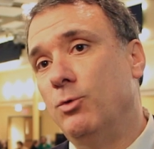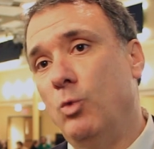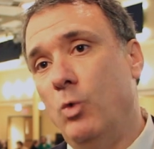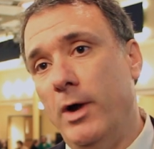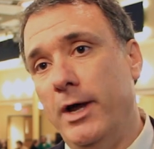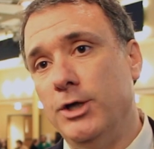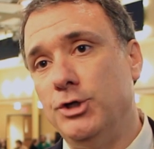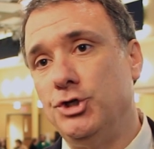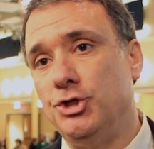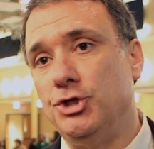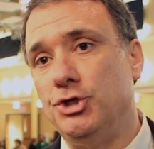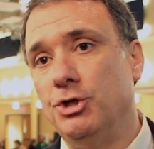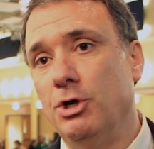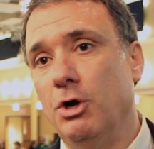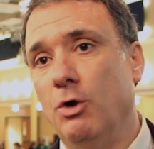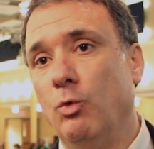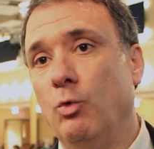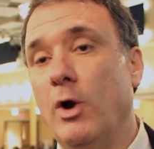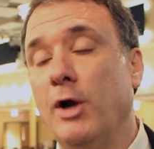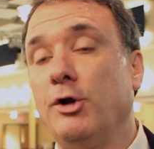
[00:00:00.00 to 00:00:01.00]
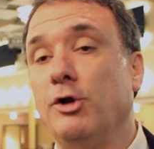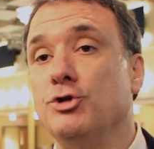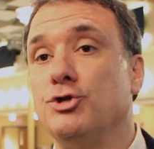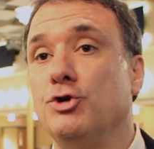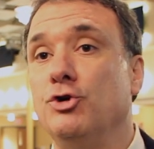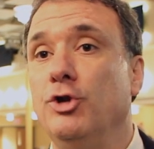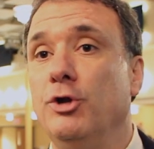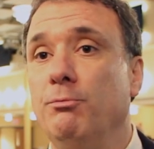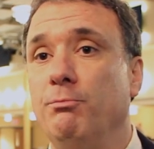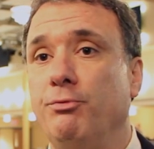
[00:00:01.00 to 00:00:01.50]
in which Rutgers
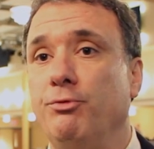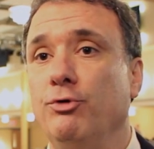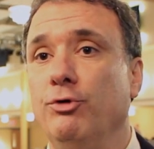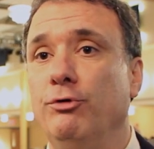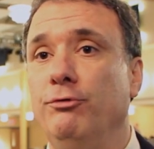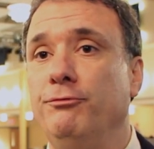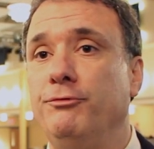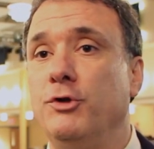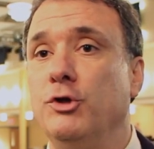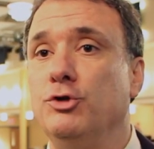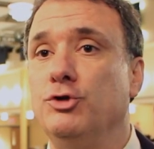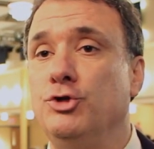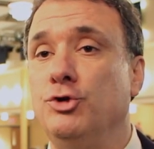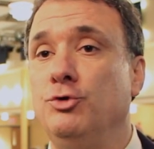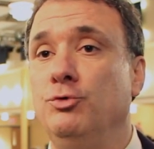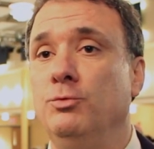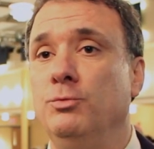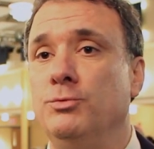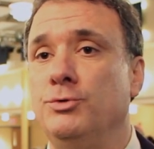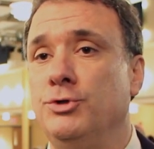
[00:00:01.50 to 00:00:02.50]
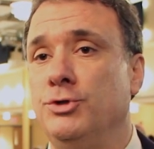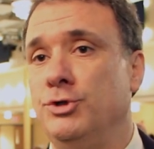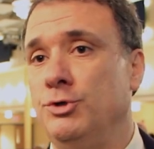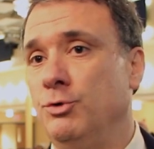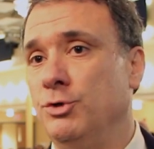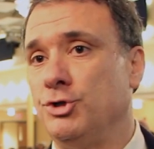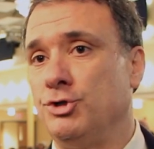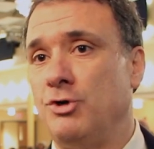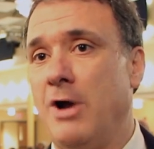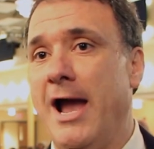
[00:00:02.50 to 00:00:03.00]
could improve to
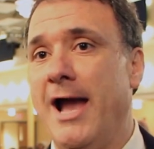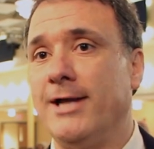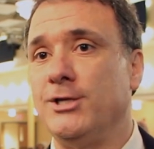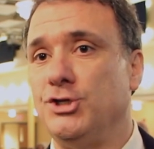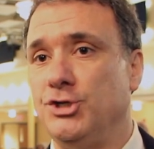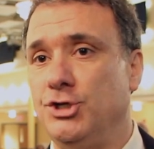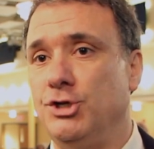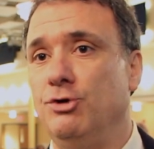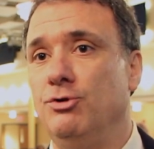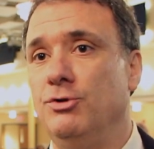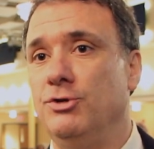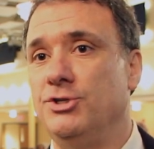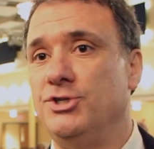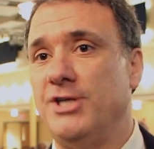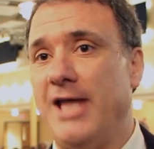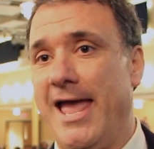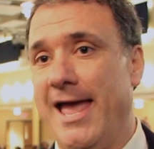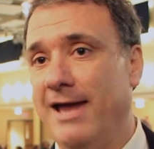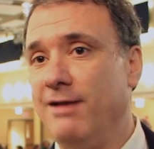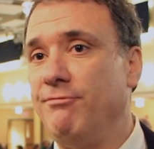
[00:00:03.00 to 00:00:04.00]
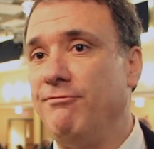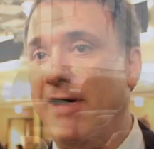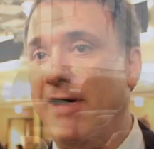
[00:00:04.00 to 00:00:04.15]
attract students and